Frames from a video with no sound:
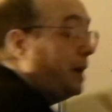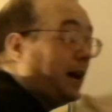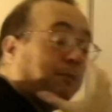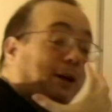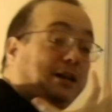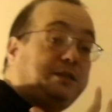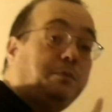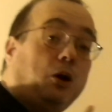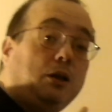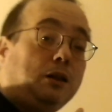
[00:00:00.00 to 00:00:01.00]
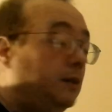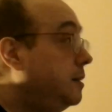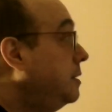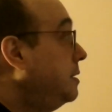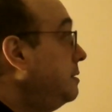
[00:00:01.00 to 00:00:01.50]
are very small,
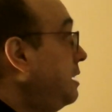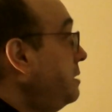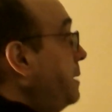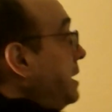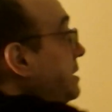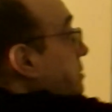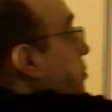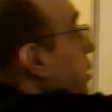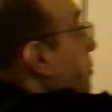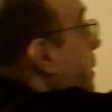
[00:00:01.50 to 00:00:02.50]
that means that will